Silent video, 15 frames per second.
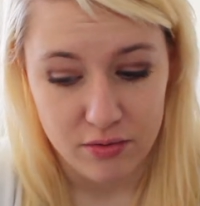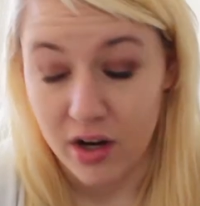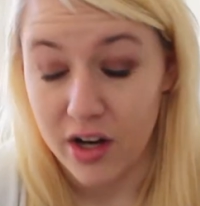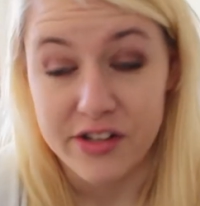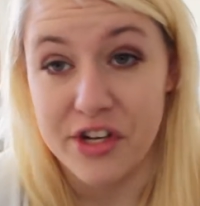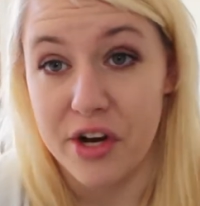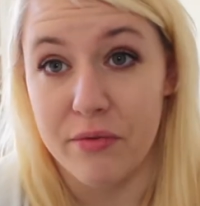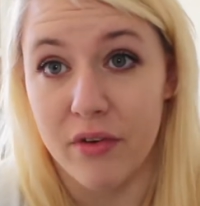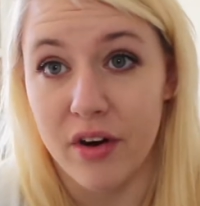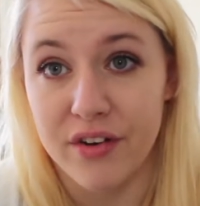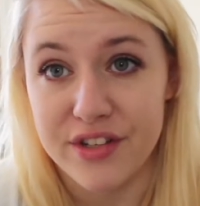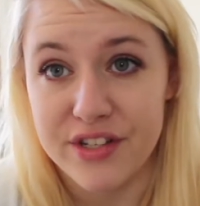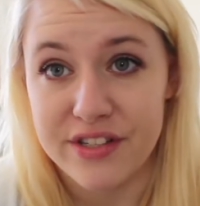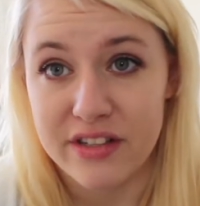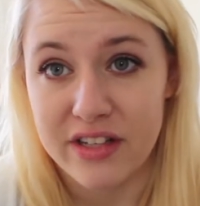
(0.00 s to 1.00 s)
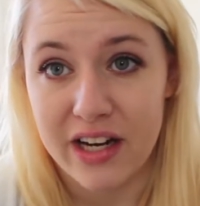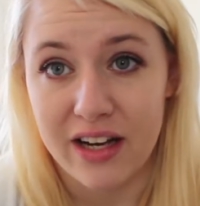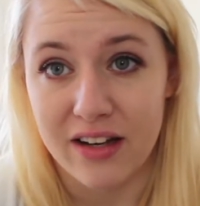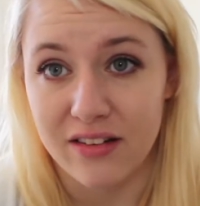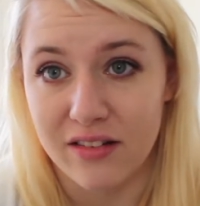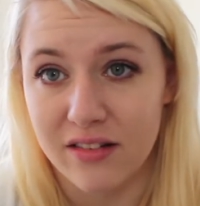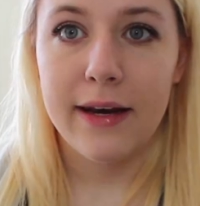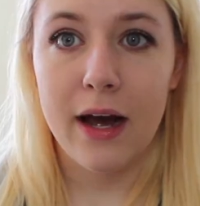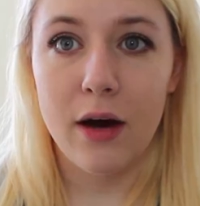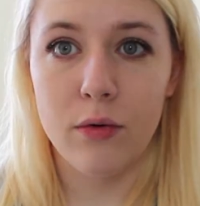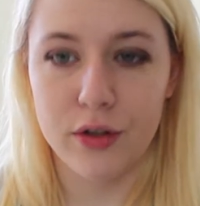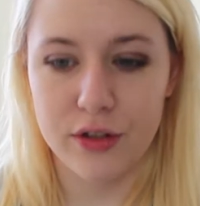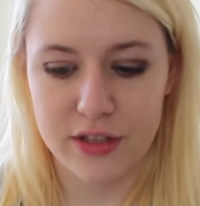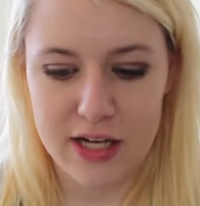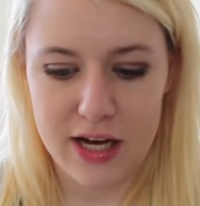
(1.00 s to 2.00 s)
I don't understand. Now
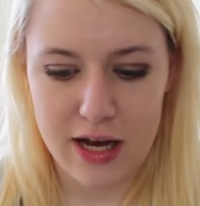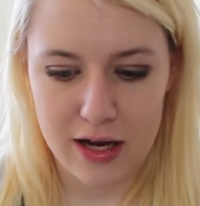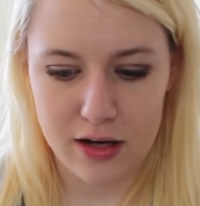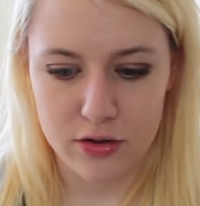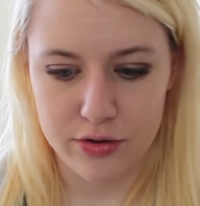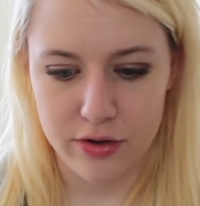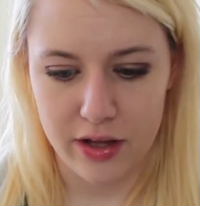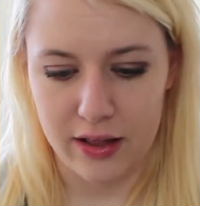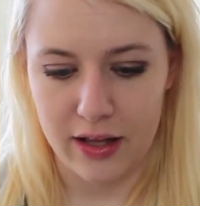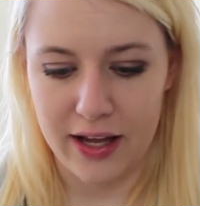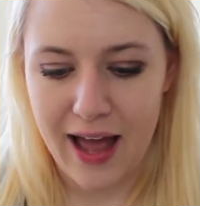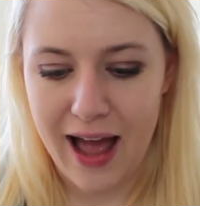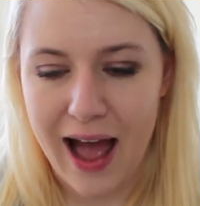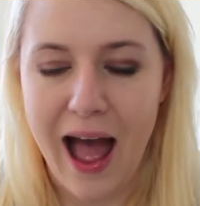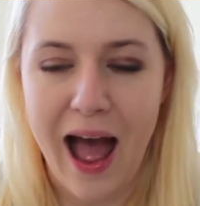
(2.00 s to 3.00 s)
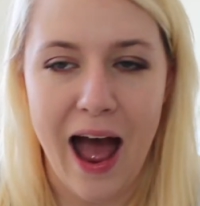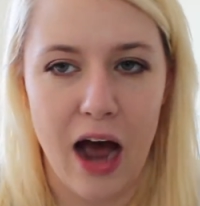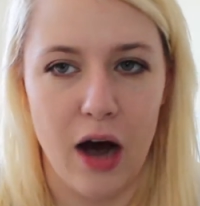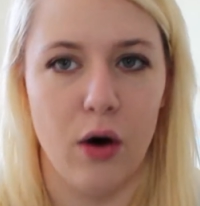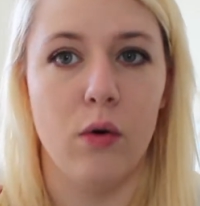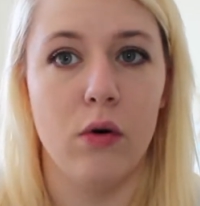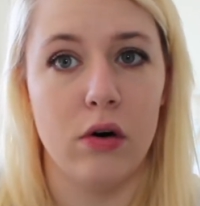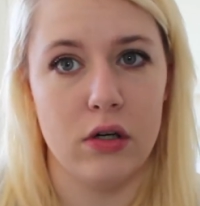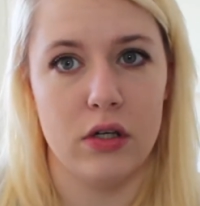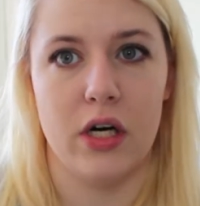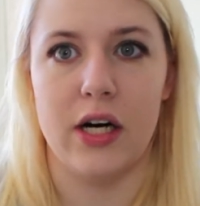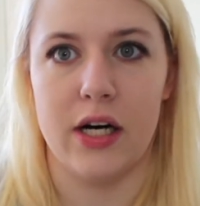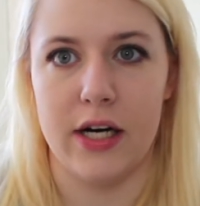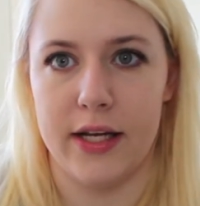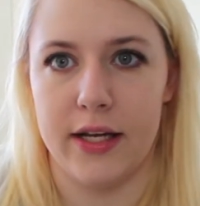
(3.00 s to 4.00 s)
on to actually like how
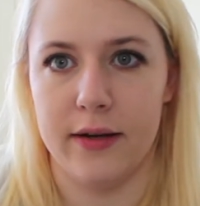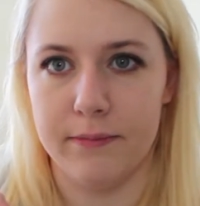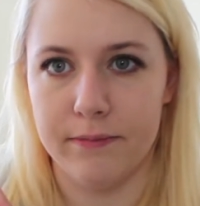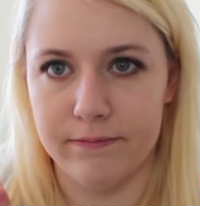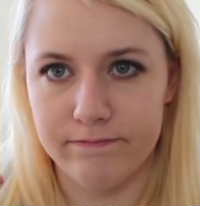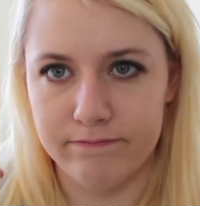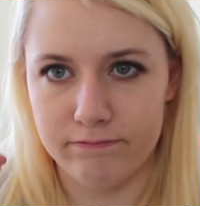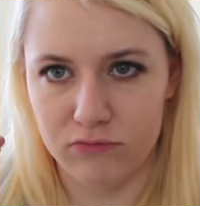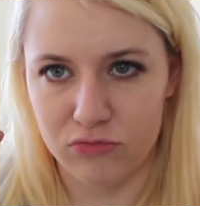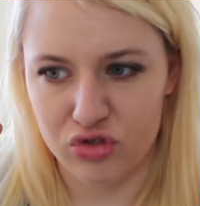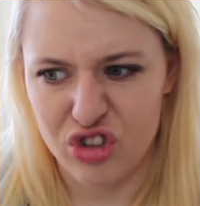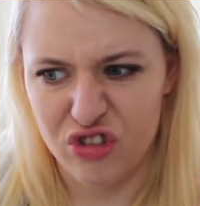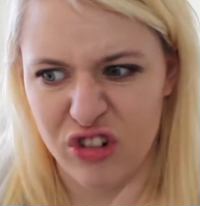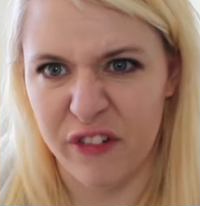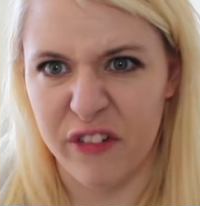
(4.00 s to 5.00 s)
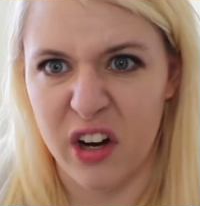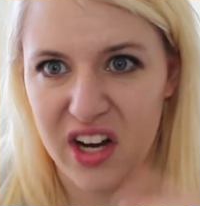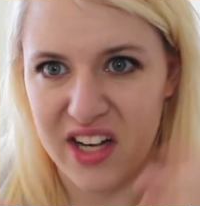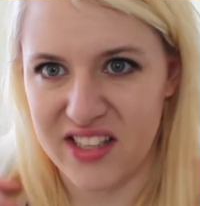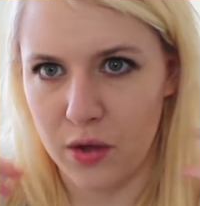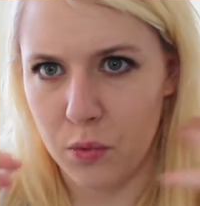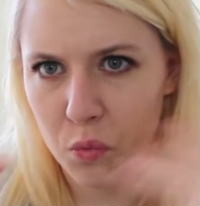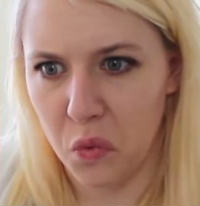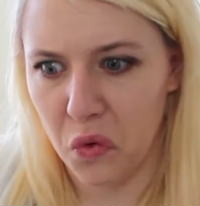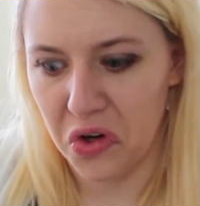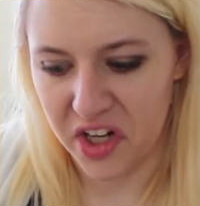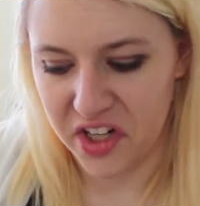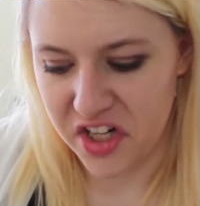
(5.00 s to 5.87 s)
I revise, like what I